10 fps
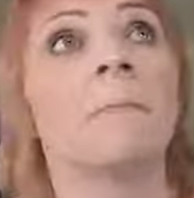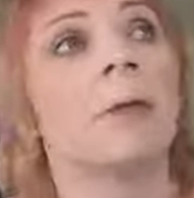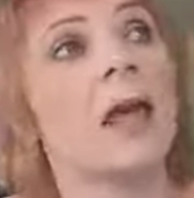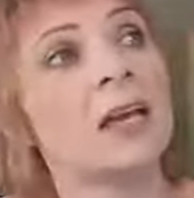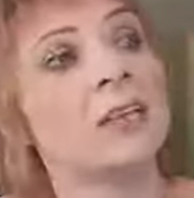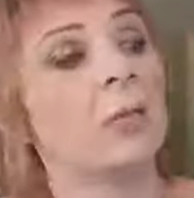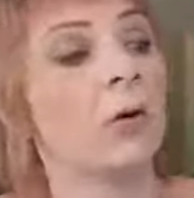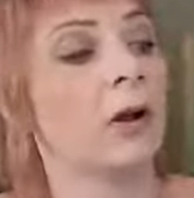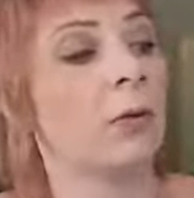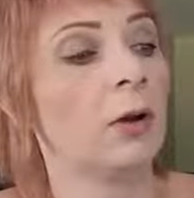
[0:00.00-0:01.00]
Case I'm
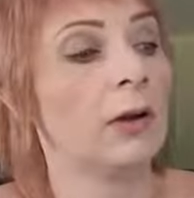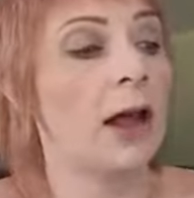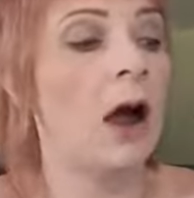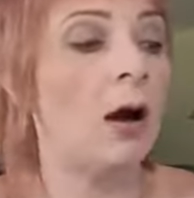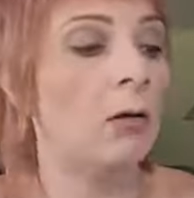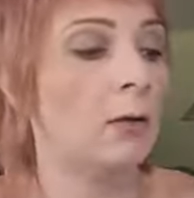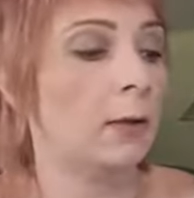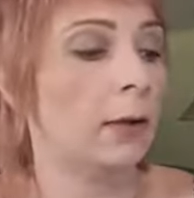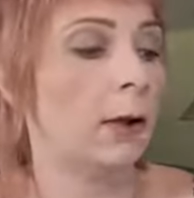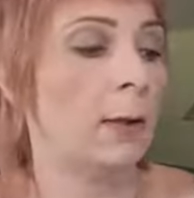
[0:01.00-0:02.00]
working right now,
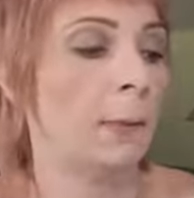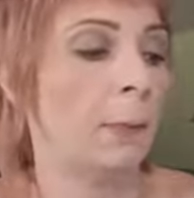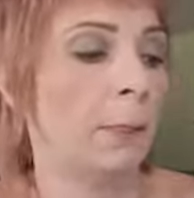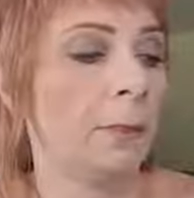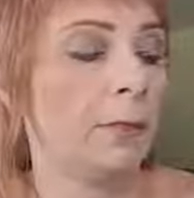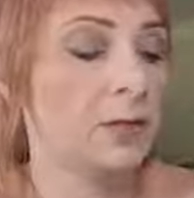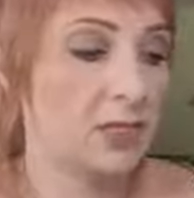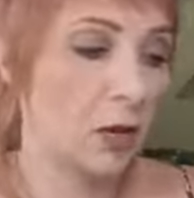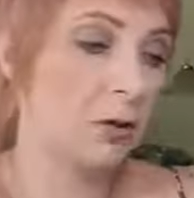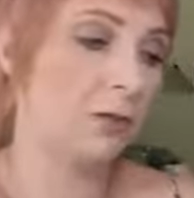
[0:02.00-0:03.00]
about
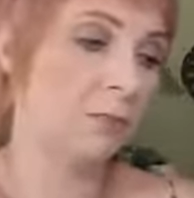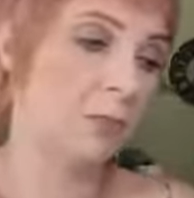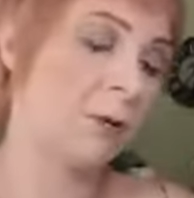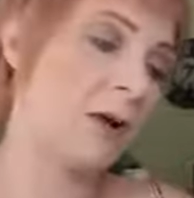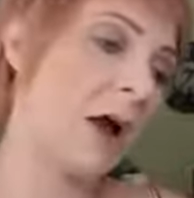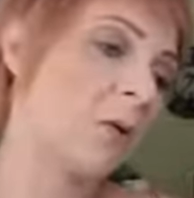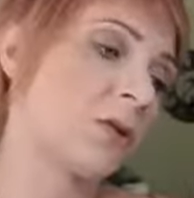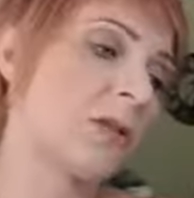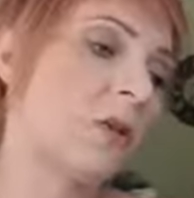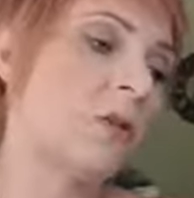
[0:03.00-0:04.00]
an hour
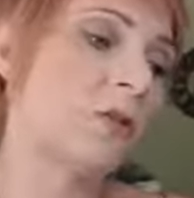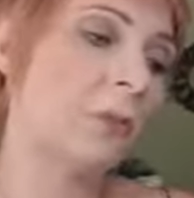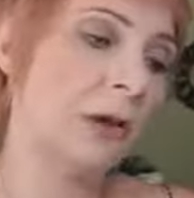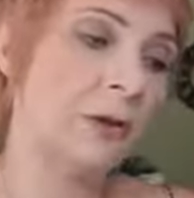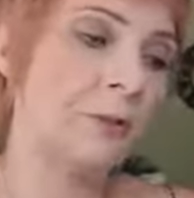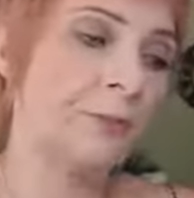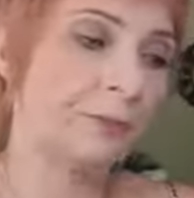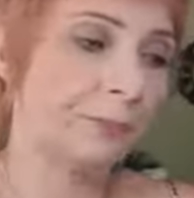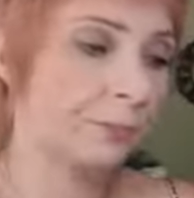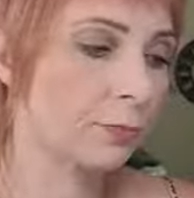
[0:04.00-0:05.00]
south of me,
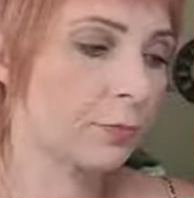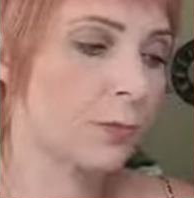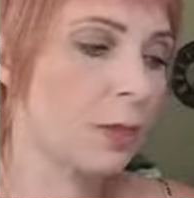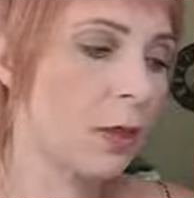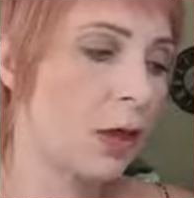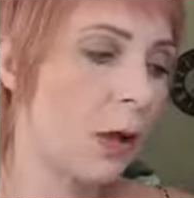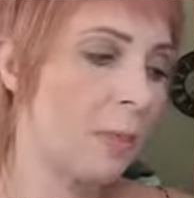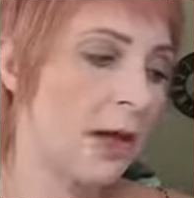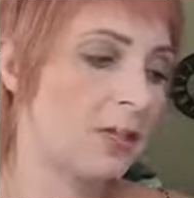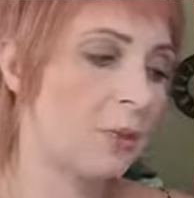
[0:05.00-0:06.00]

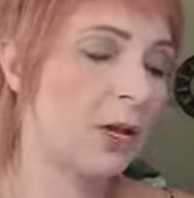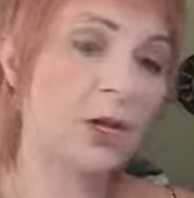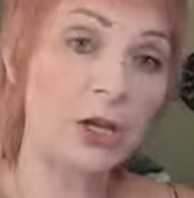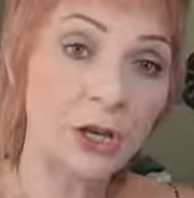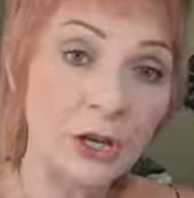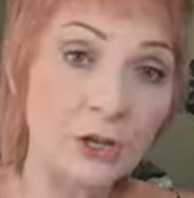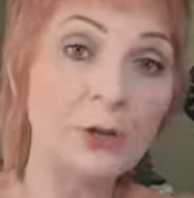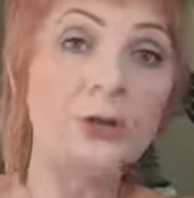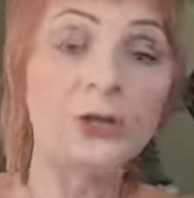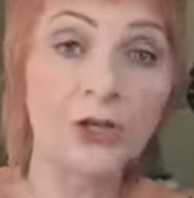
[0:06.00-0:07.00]
that's been a
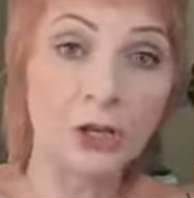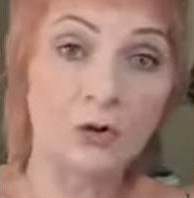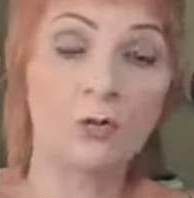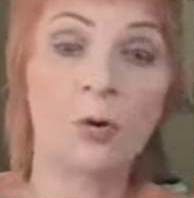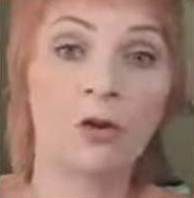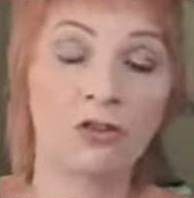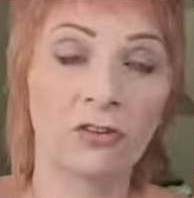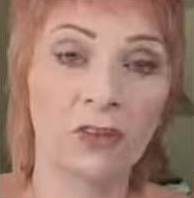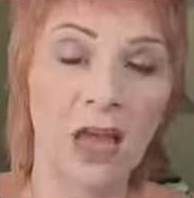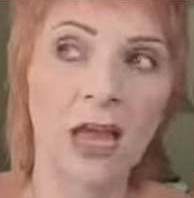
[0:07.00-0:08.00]
huge portion
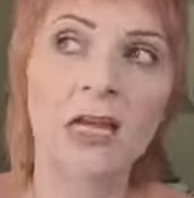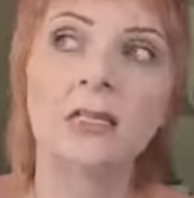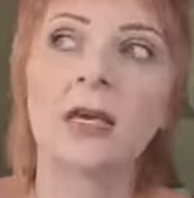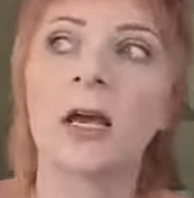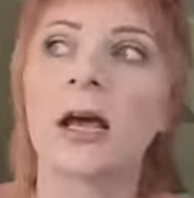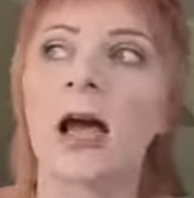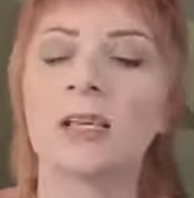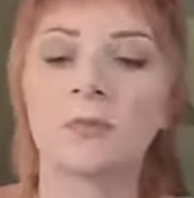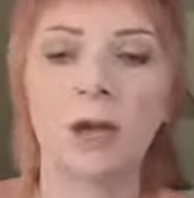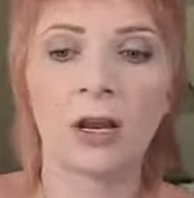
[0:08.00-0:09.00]
of the case,
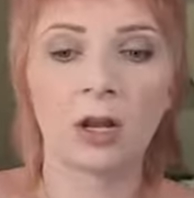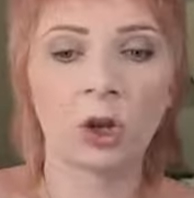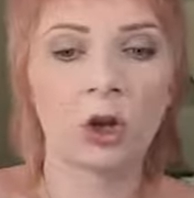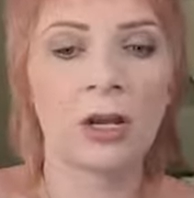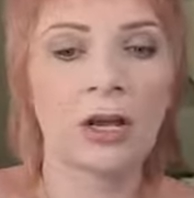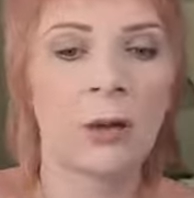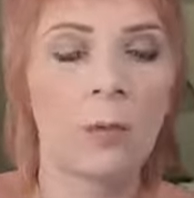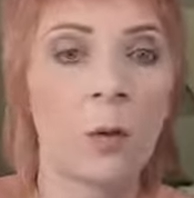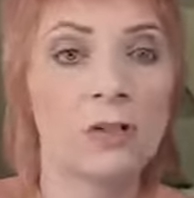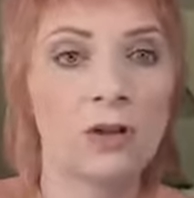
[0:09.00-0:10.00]
has been looking up
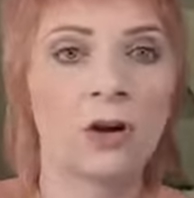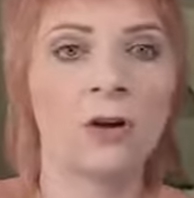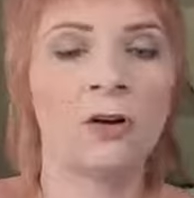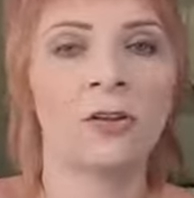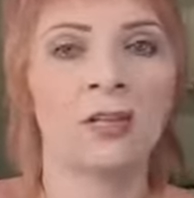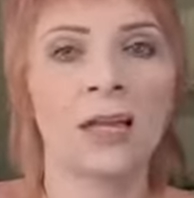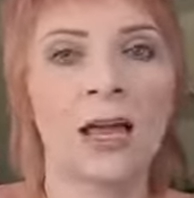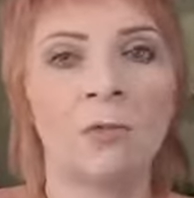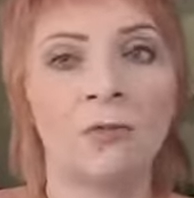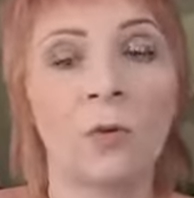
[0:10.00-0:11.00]
what's gone on the
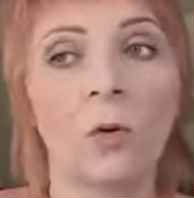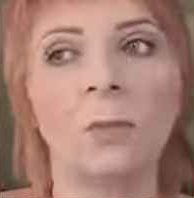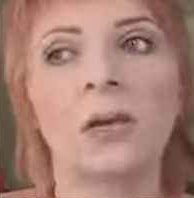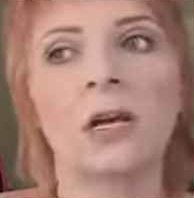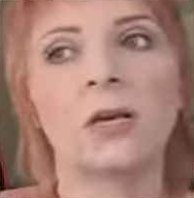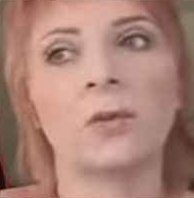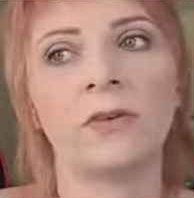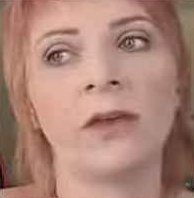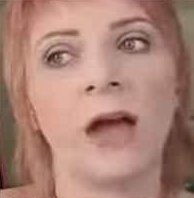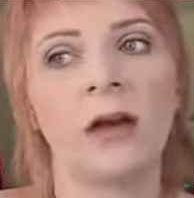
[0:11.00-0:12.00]
land before, because
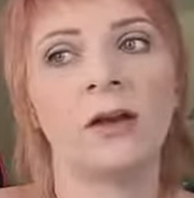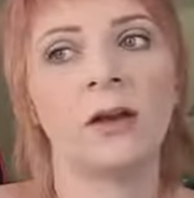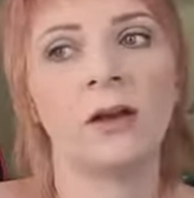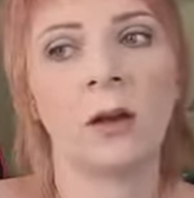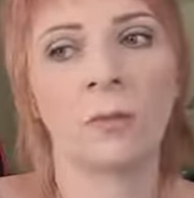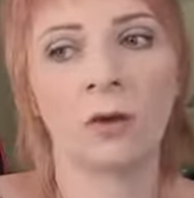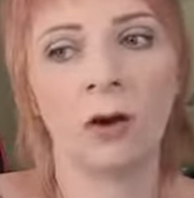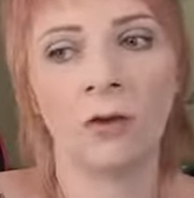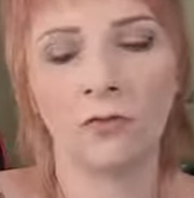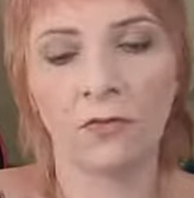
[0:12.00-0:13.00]
we've had a number
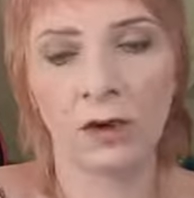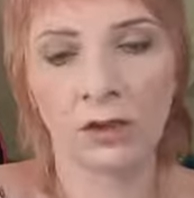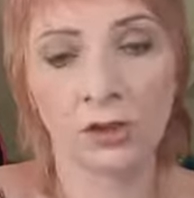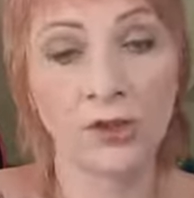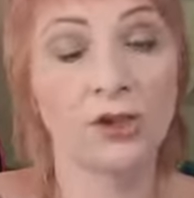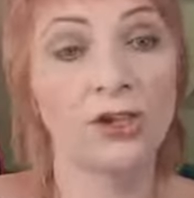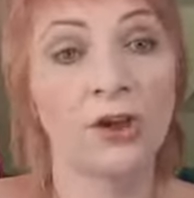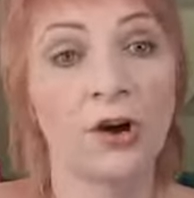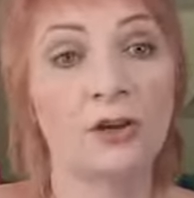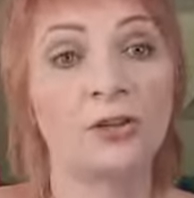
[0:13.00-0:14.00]
of search
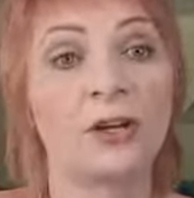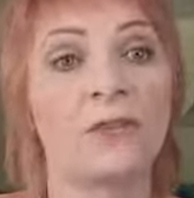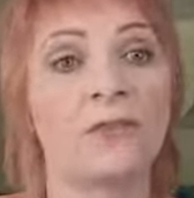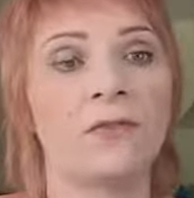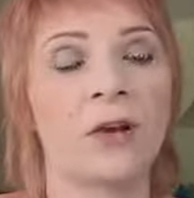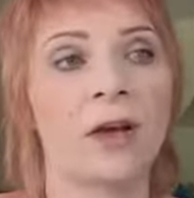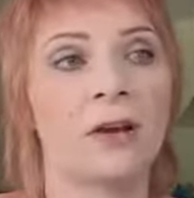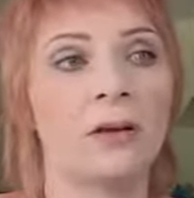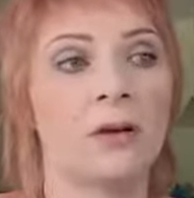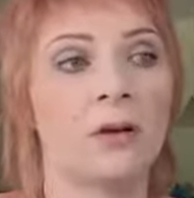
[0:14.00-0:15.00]
dogs
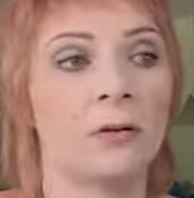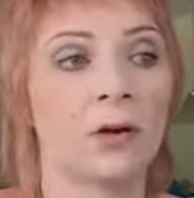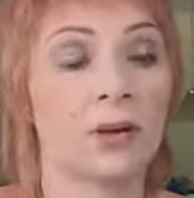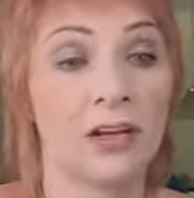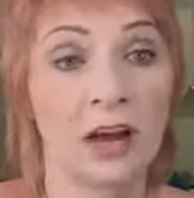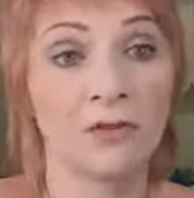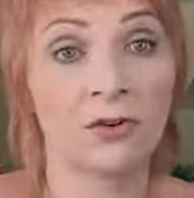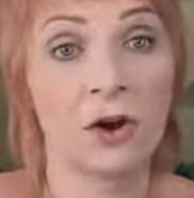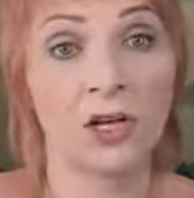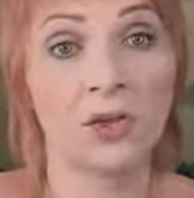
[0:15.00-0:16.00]
and cadaver
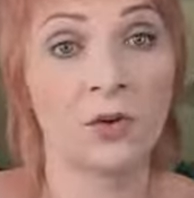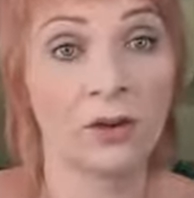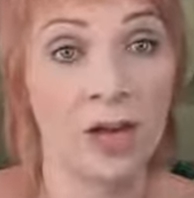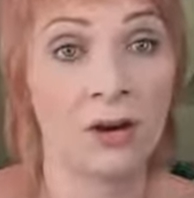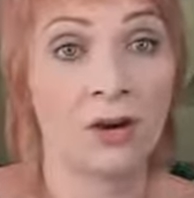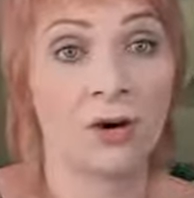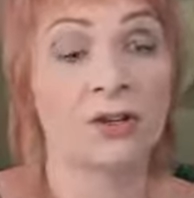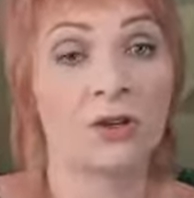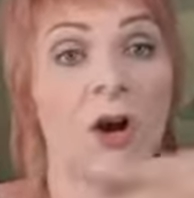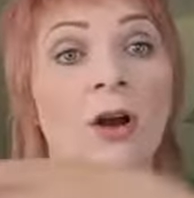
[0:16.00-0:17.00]
dogs who have hit
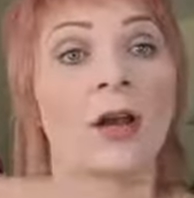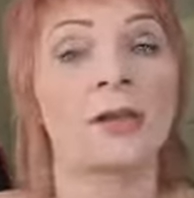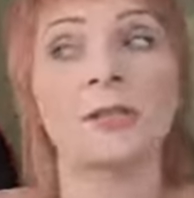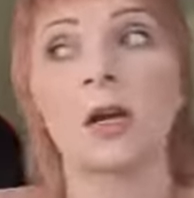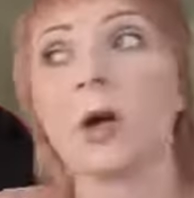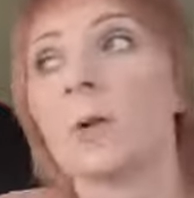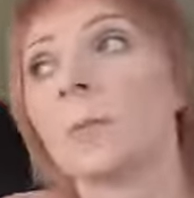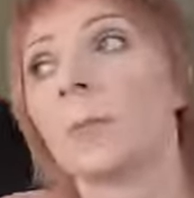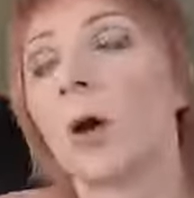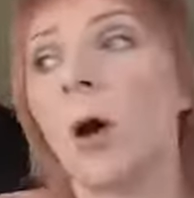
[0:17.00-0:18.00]
on targets
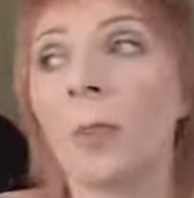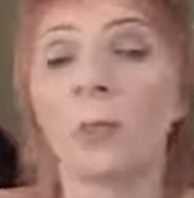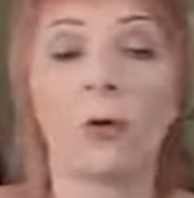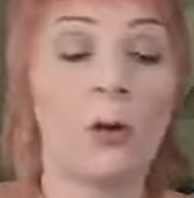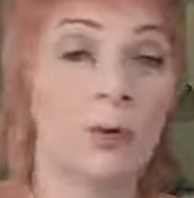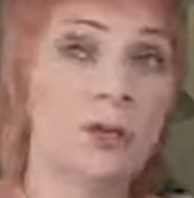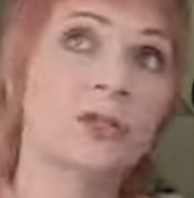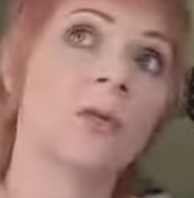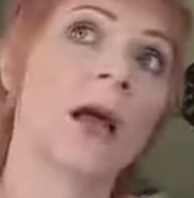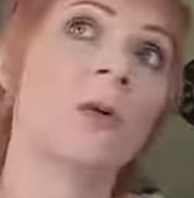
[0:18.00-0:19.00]
on the property.
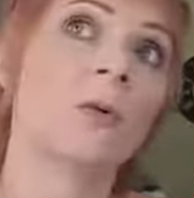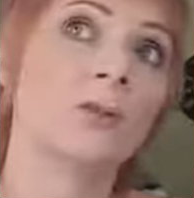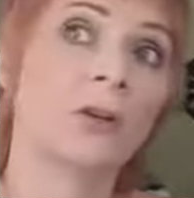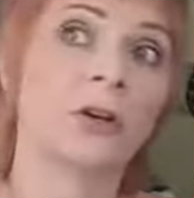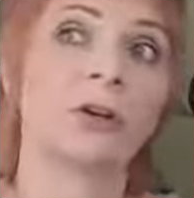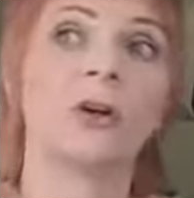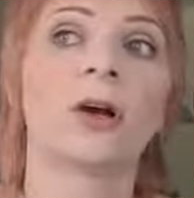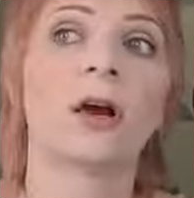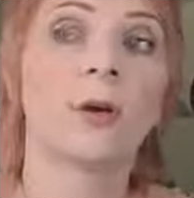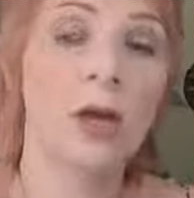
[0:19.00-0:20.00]
So now we're starting to
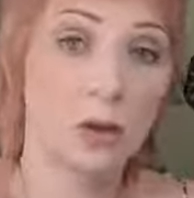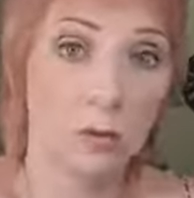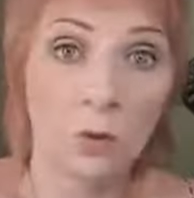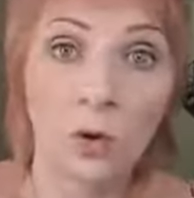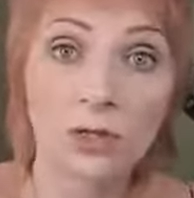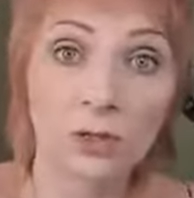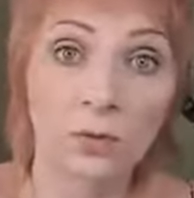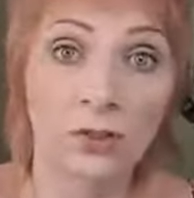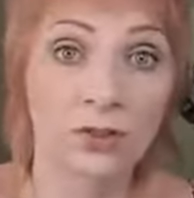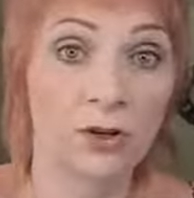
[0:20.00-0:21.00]
look at, okay, well,
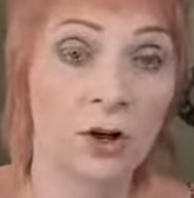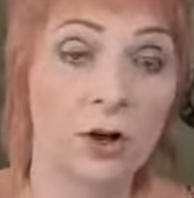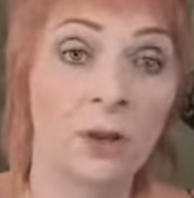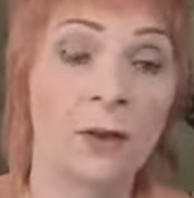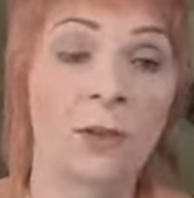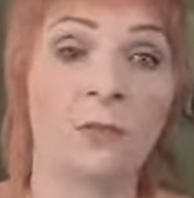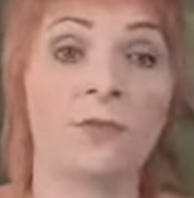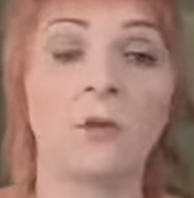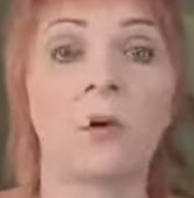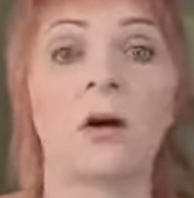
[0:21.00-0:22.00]
what's gone on there
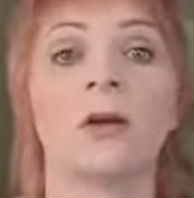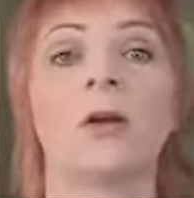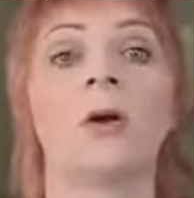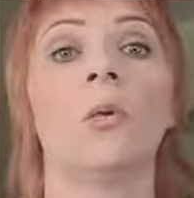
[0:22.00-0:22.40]
before?